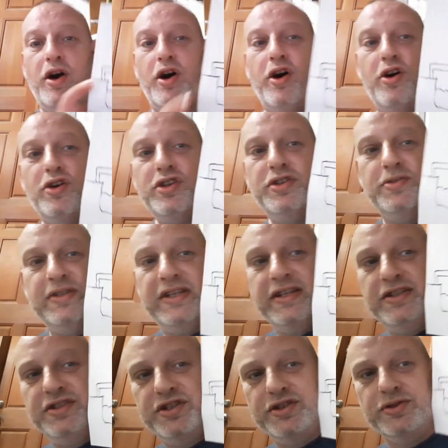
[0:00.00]
All you
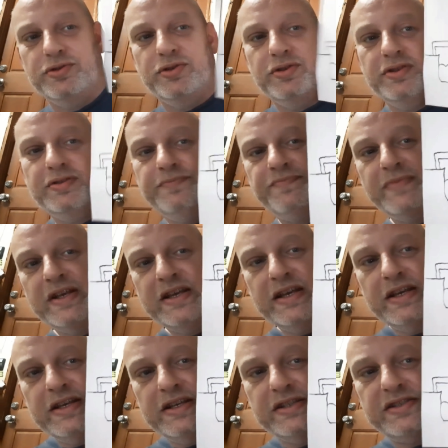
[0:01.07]
need do
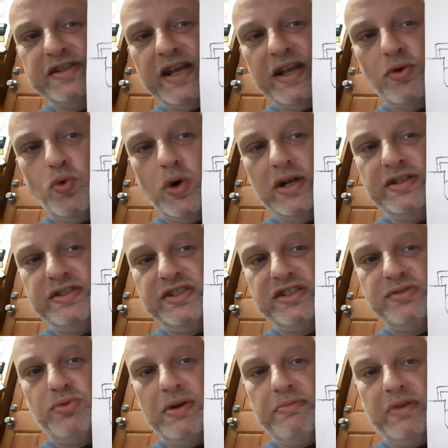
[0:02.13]
is take one
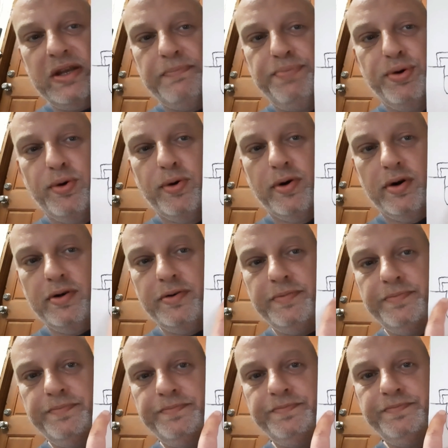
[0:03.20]
swimming pool,
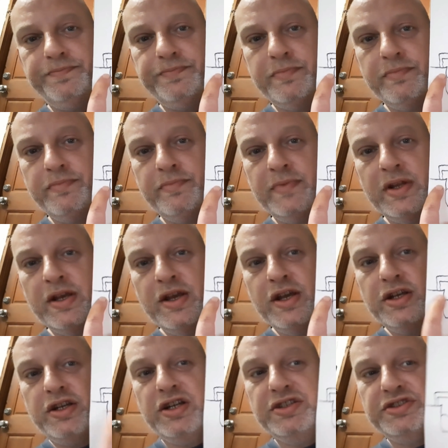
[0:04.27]

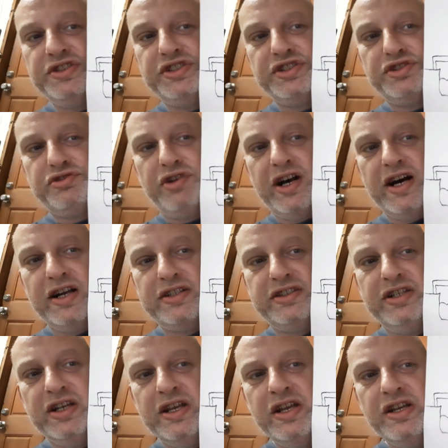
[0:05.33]

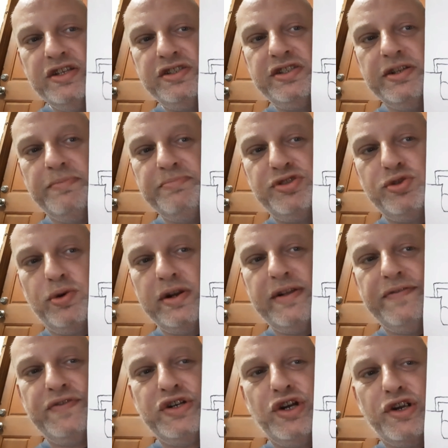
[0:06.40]
construct some sort
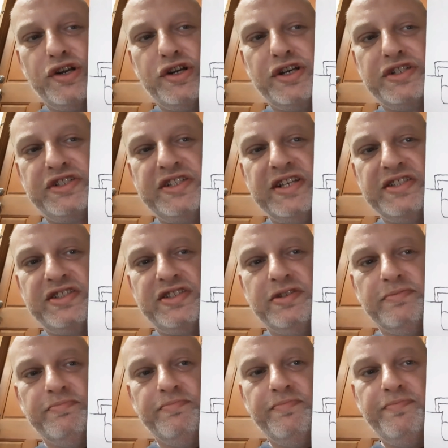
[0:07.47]
of girder
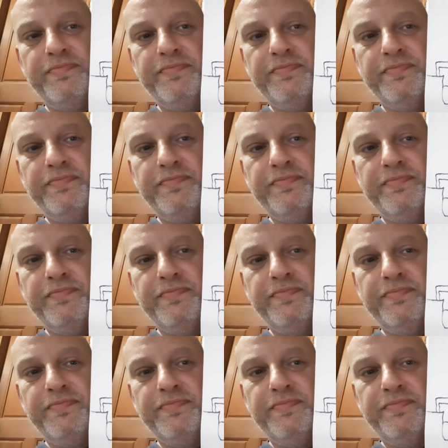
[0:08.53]
system